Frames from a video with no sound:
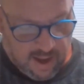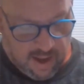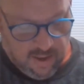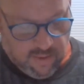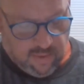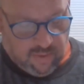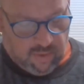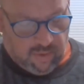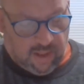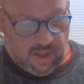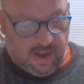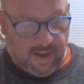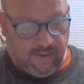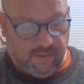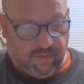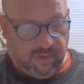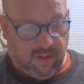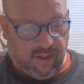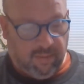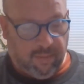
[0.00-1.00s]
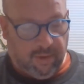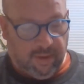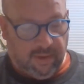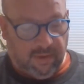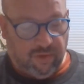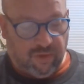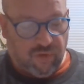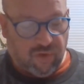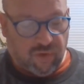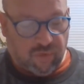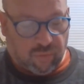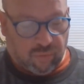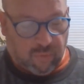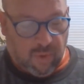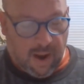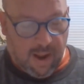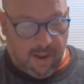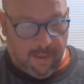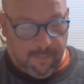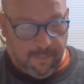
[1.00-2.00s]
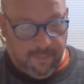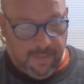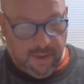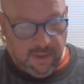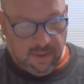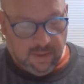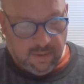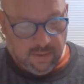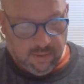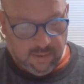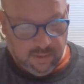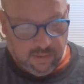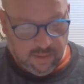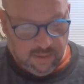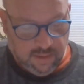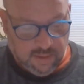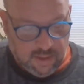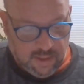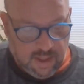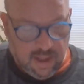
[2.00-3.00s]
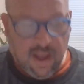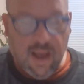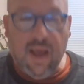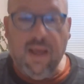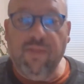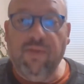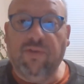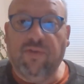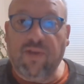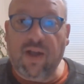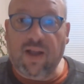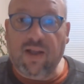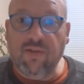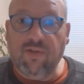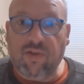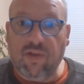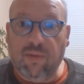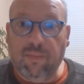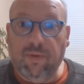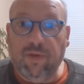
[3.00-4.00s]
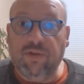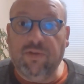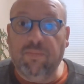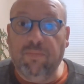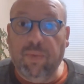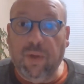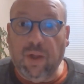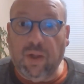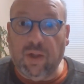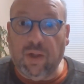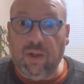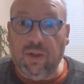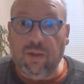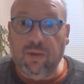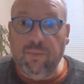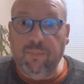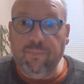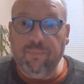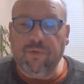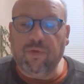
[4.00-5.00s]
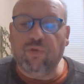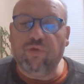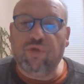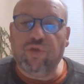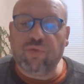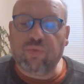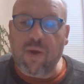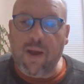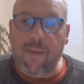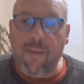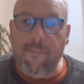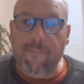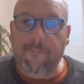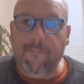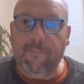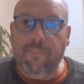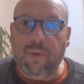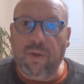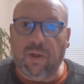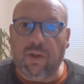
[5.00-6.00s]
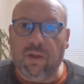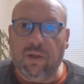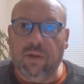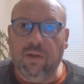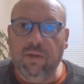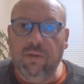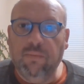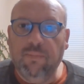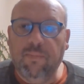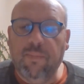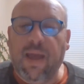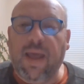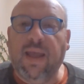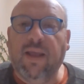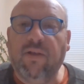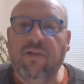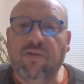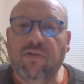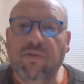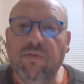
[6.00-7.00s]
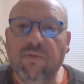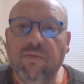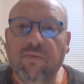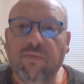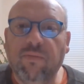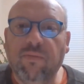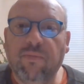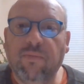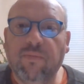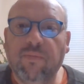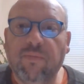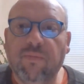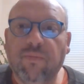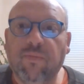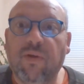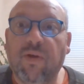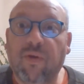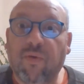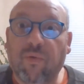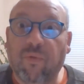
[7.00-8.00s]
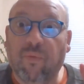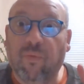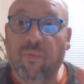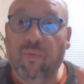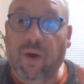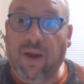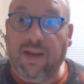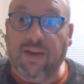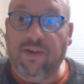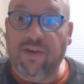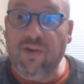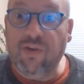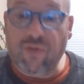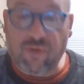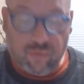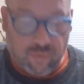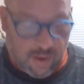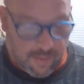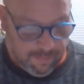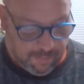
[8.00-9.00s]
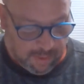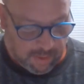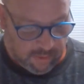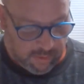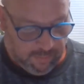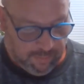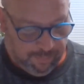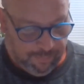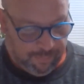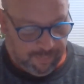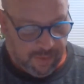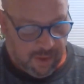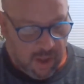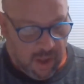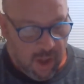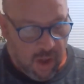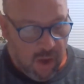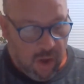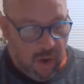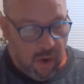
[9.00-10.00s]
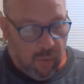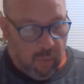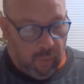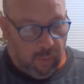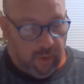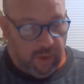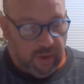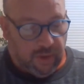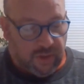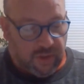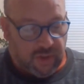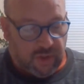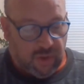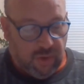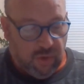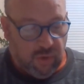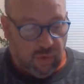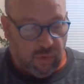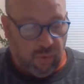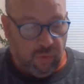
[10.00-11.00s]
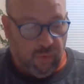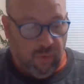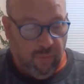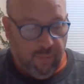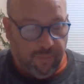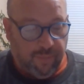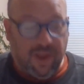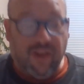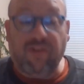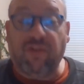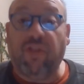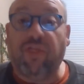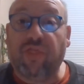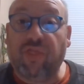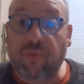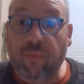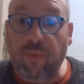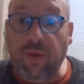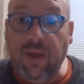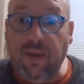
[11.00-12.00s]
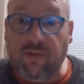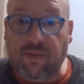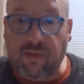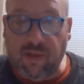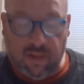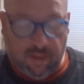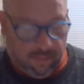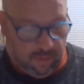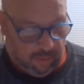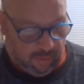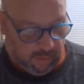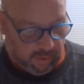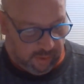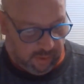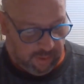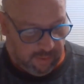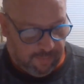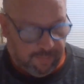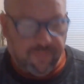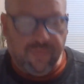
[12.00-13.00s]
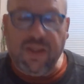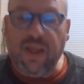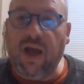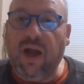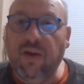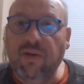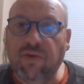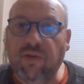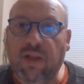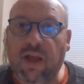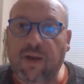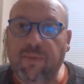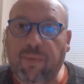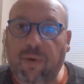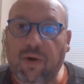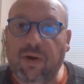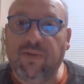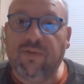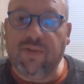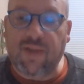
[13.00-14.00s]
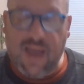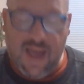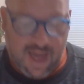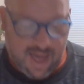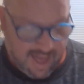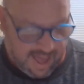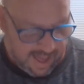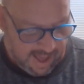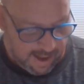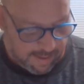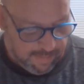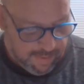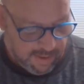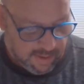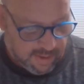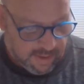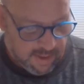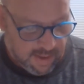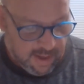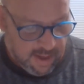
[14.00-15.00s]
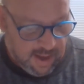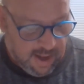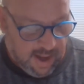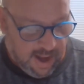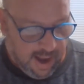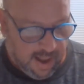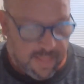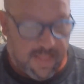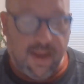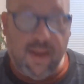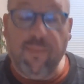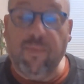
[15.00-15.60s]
underlined syllable is trem. The second syllable is bull. So tremble makes, right, tremble. Word 2 is a 3-syllable word. The underlined part is cab, and then